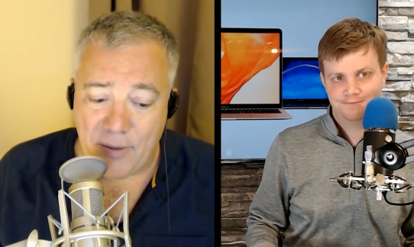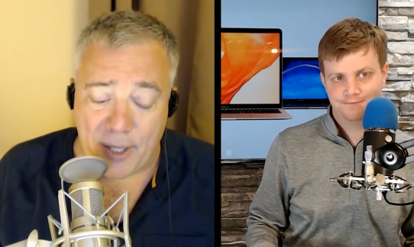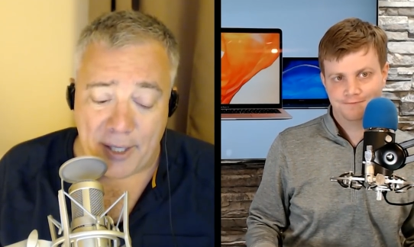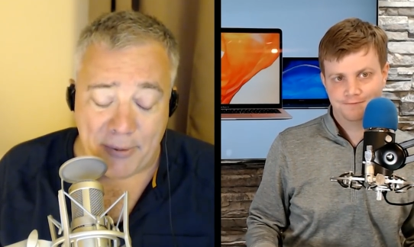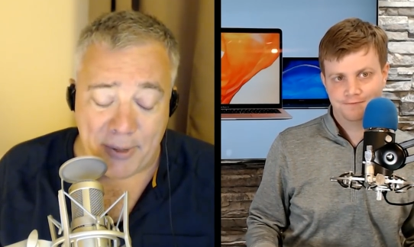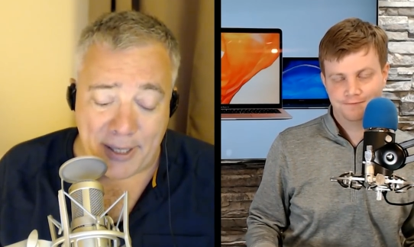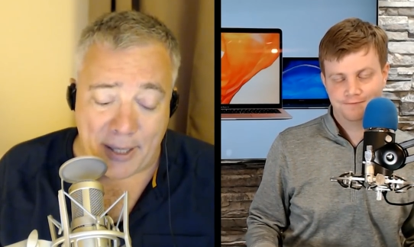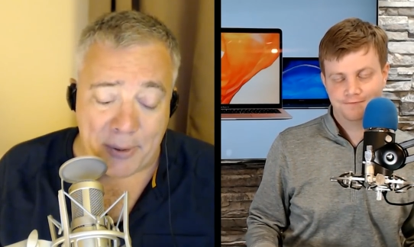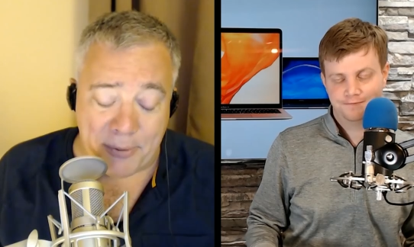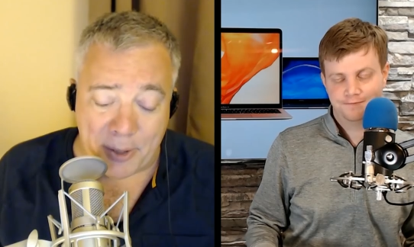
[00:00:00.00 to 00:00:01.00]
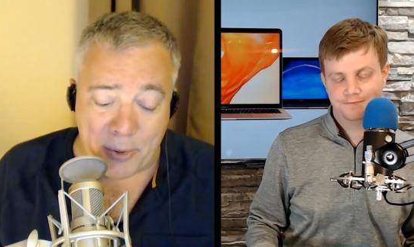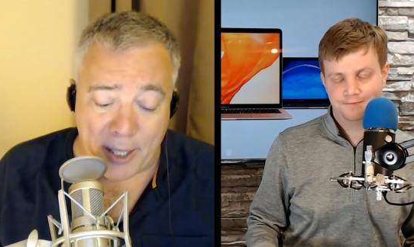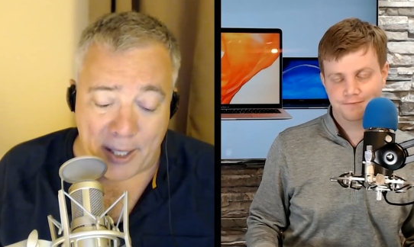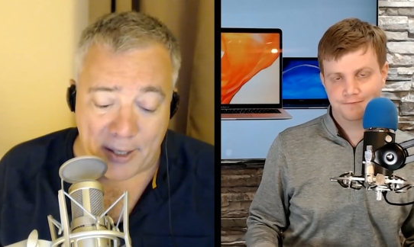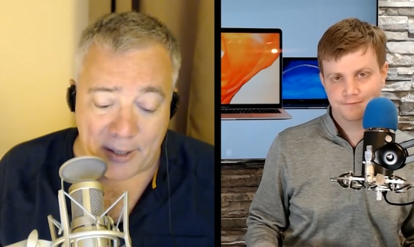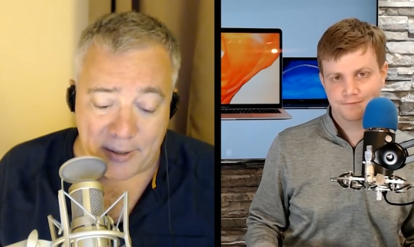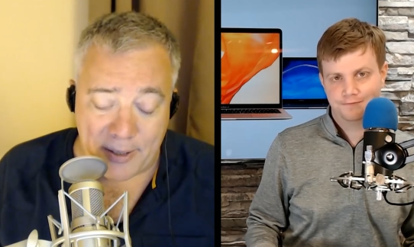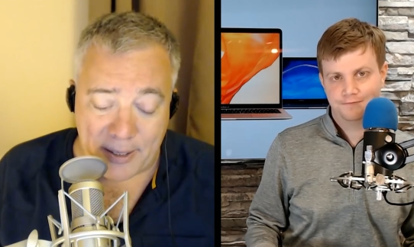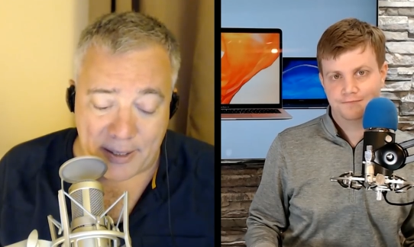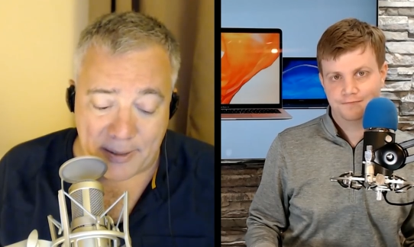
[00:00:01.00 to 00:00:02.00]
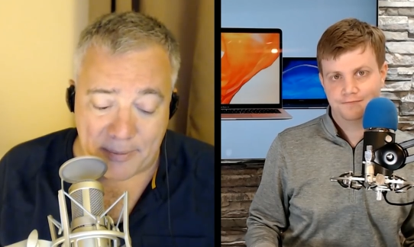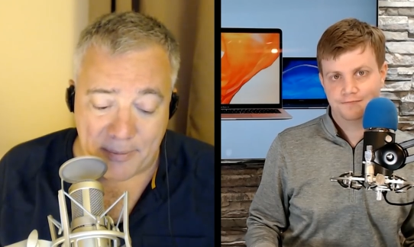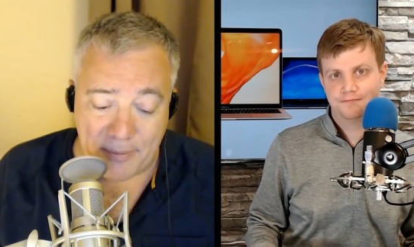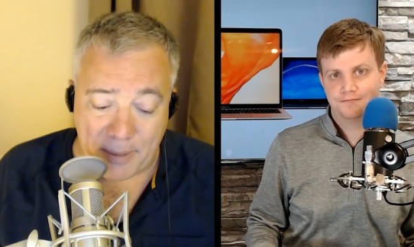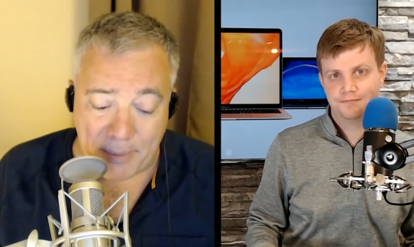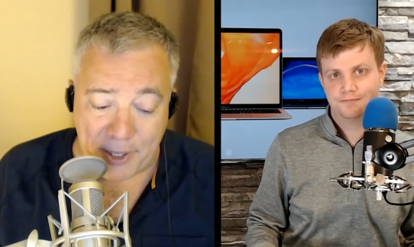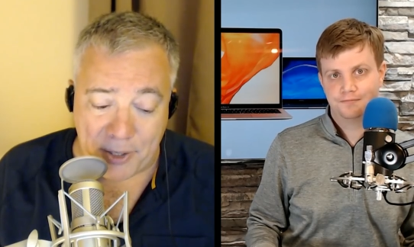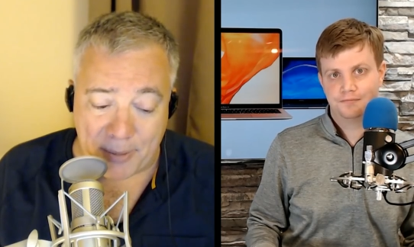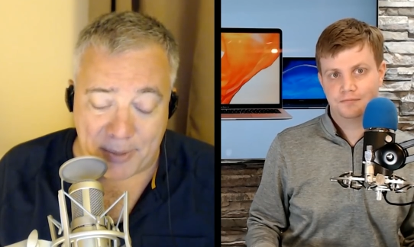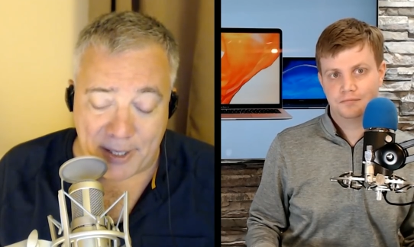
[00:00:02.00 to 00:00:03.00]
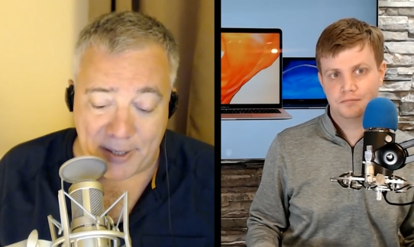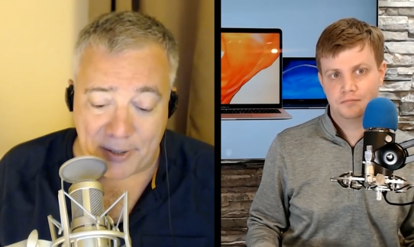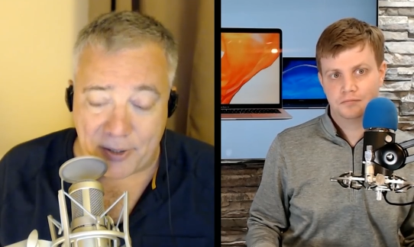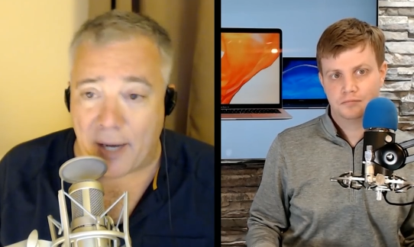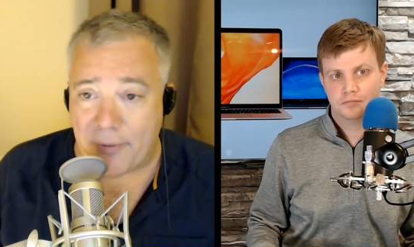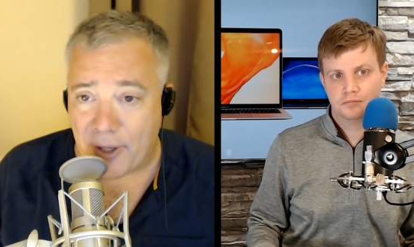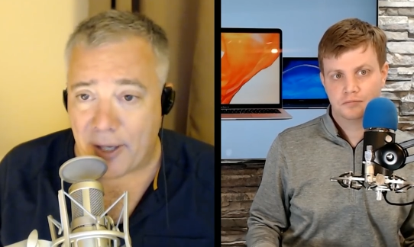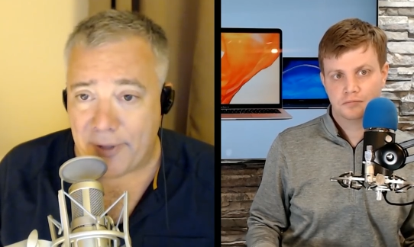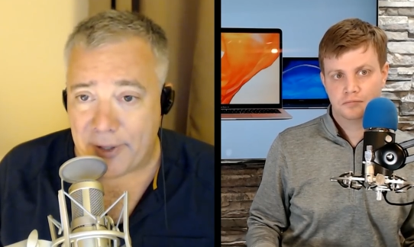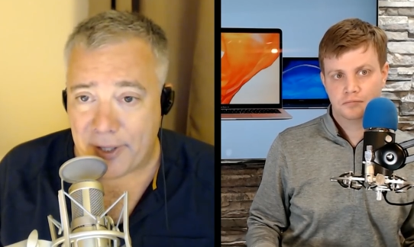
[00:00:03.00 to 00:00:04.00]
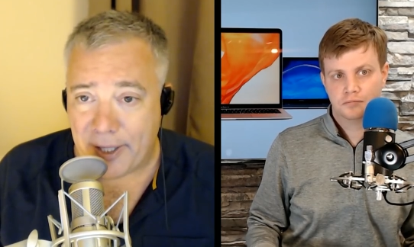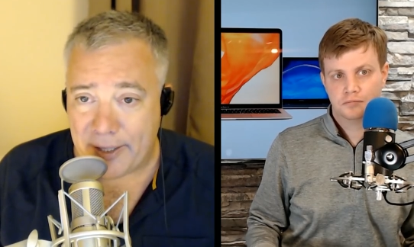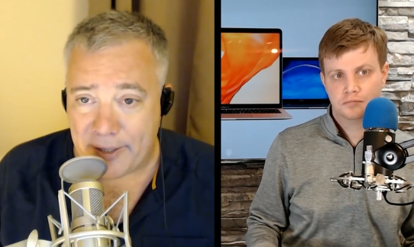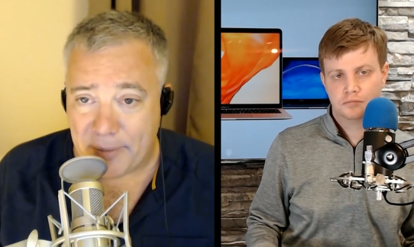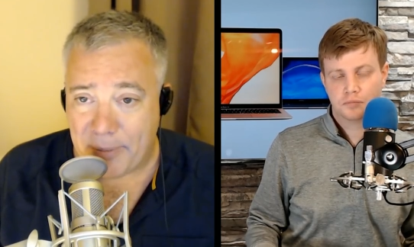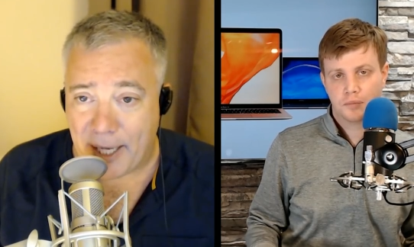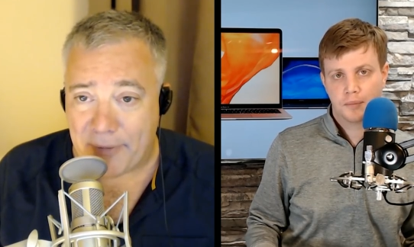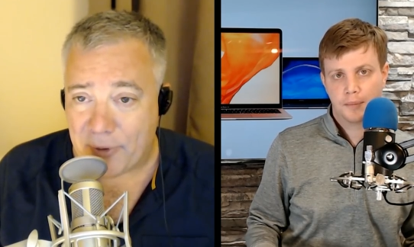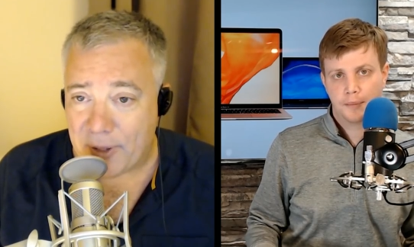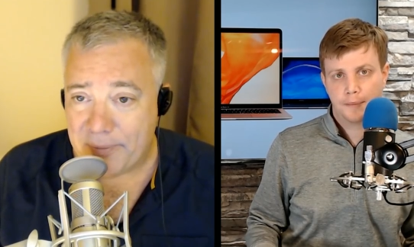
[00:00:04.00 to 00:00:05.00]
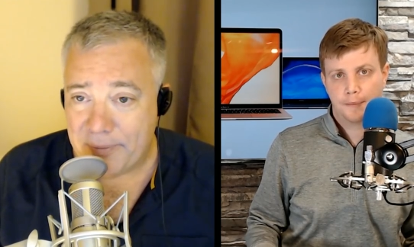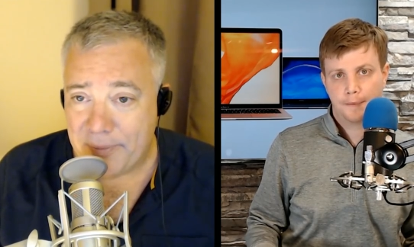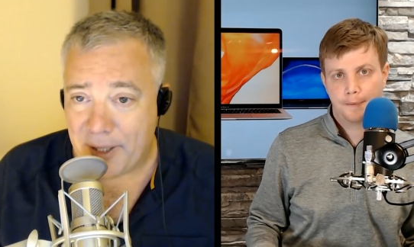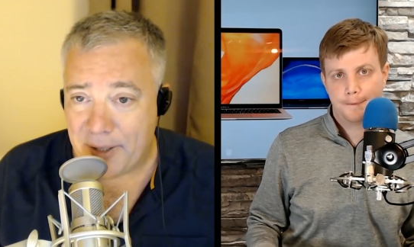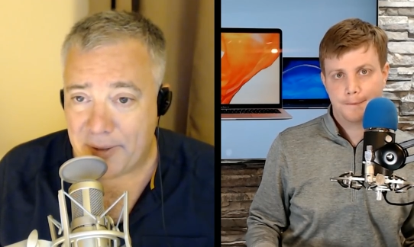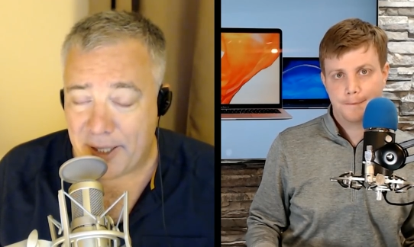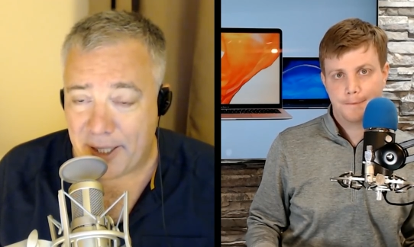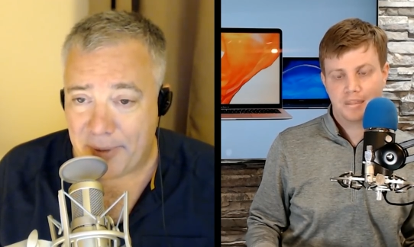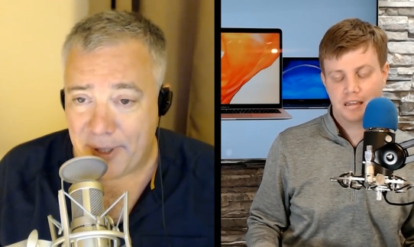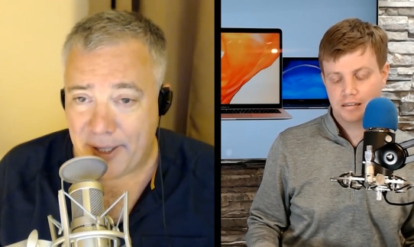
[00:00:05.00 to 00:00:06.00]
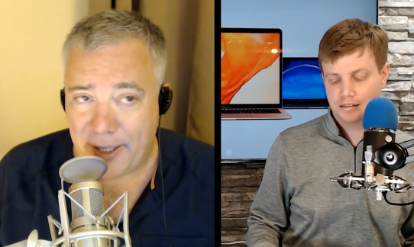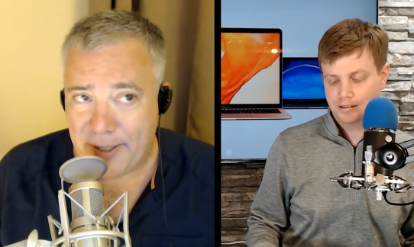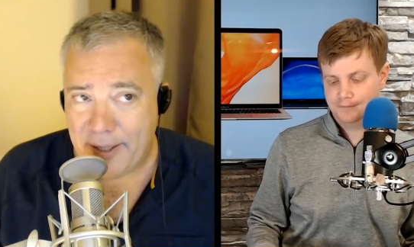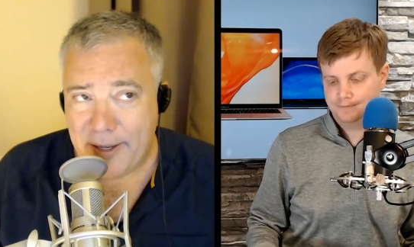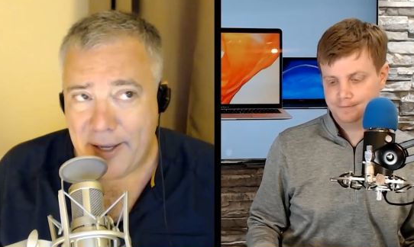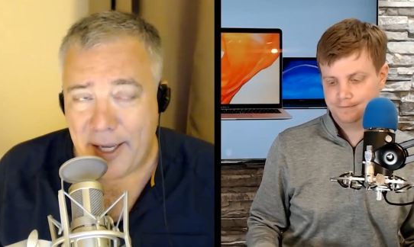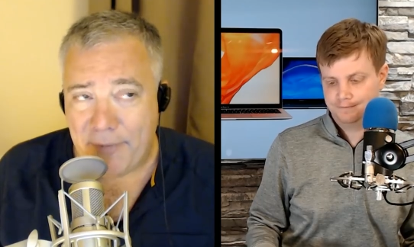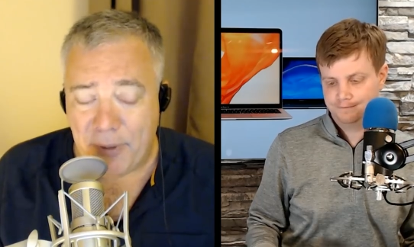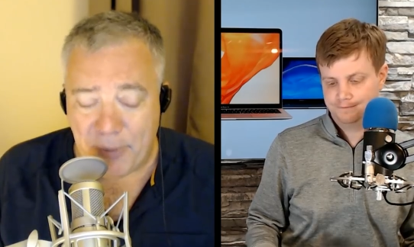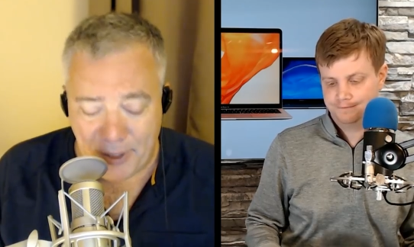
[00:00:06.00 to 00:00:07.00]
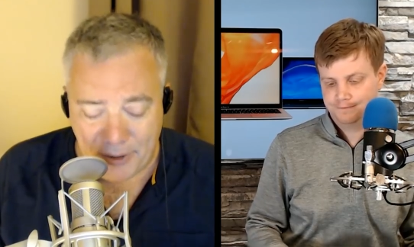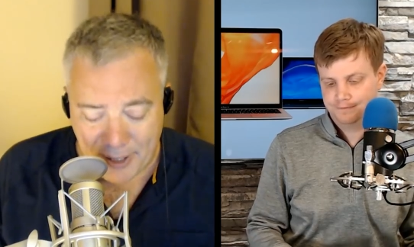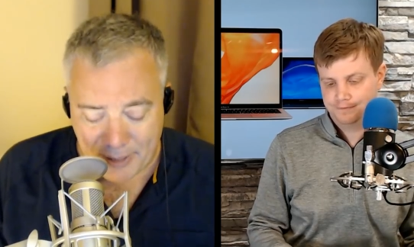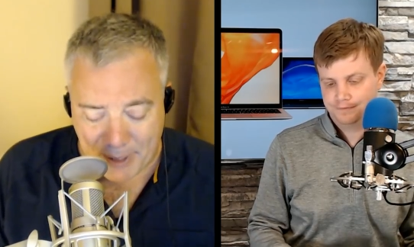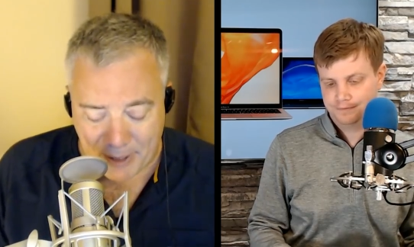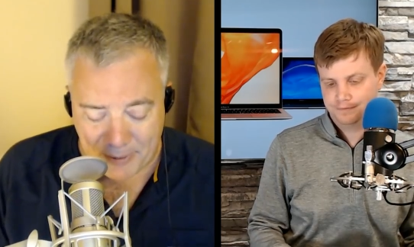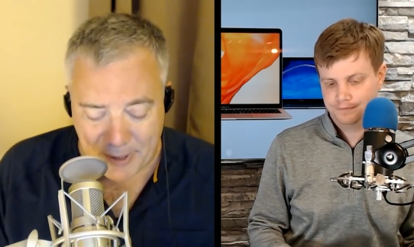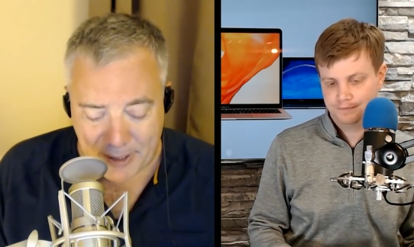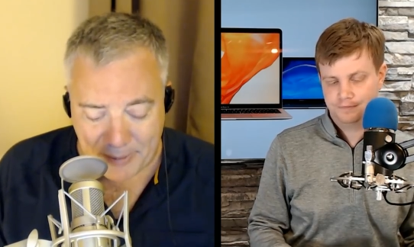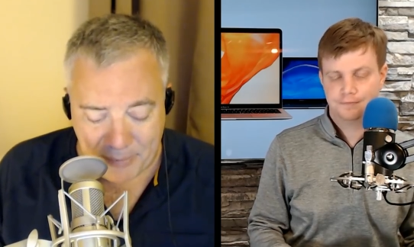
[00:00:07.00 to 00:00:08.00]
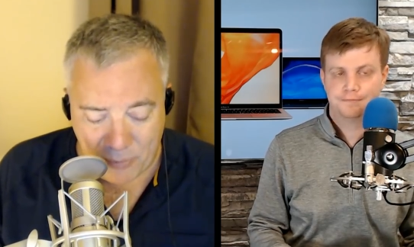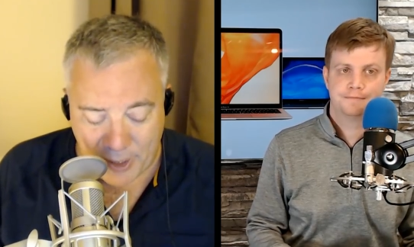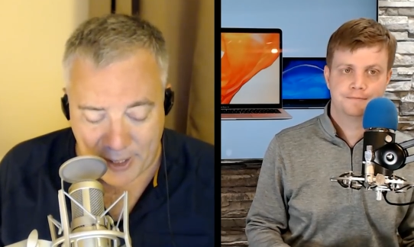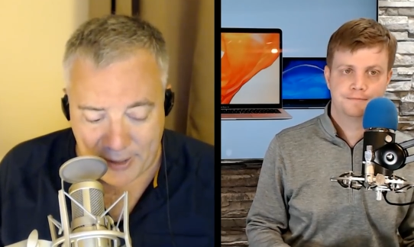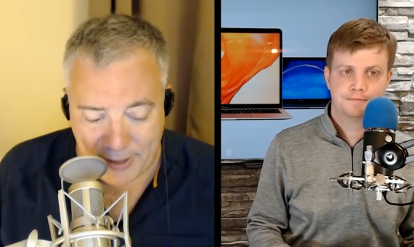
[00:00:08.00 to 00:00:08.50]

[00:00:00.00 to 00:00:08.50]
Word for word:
Speaker 1: Well, that would that would require um, a major update to the software, obviously, and to the platform. You know, and it would it, yeah. if when you think about um, what it